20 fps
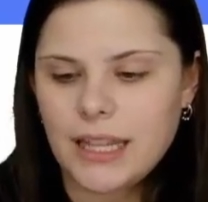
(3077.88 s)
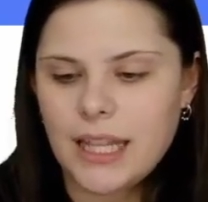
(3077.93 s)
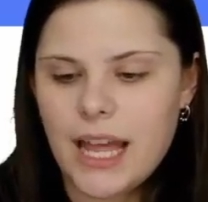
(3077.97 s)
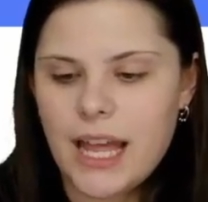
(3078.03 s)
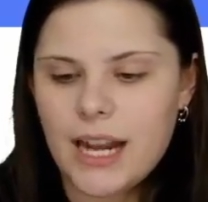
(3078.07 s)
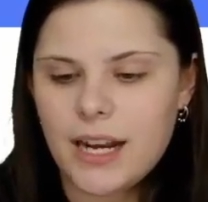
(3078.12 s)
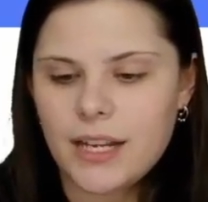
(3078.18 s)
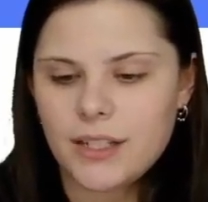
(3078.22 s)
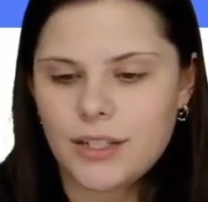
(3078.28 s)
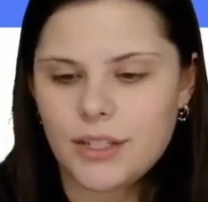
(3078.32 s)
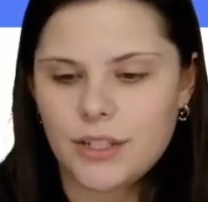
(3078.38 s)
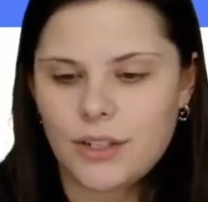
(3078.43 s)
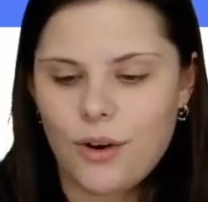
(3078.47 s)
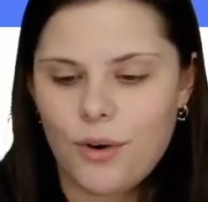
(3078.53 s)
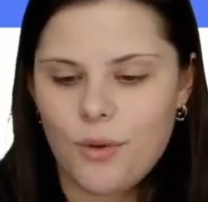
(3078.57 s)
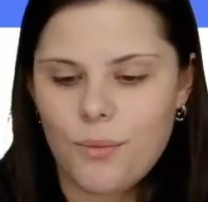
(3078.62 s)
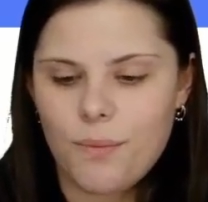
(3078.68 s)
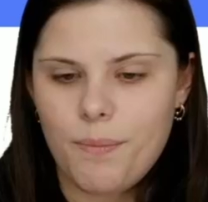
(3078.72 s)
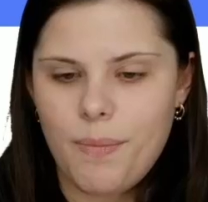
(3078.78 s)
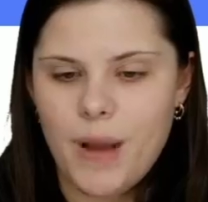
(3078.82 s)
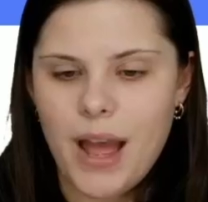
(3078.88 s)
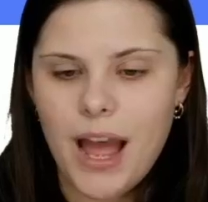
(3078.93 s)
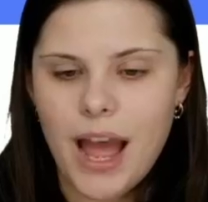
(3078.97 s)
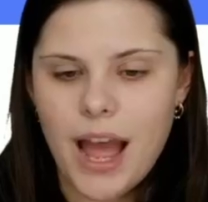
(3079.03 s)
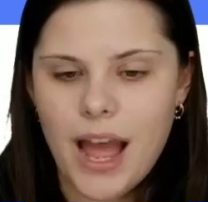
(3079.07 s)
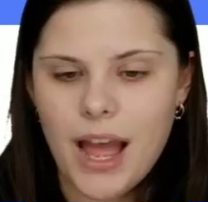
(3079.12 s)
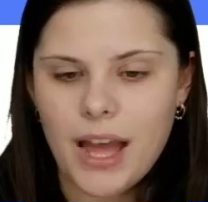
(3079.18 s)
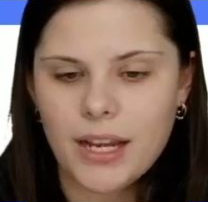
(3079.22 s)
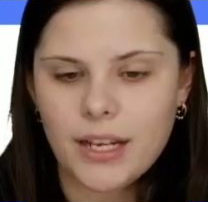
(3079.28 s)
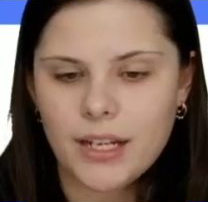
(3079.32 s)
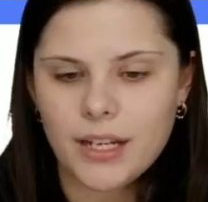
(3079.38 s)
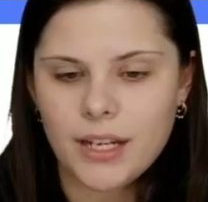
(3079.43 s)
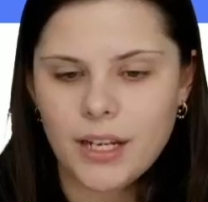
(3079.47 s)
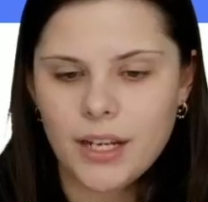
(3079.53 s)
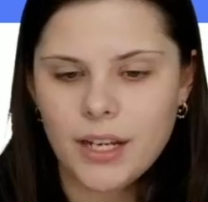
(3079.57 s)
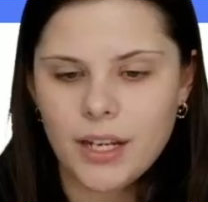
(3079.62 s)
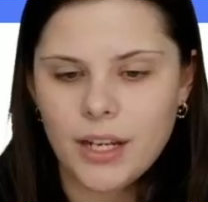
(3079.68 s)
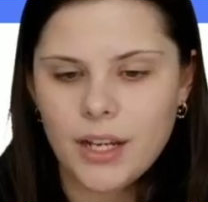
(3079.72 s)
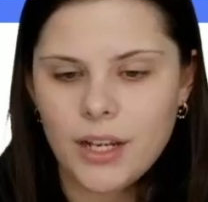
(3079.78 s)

let us go back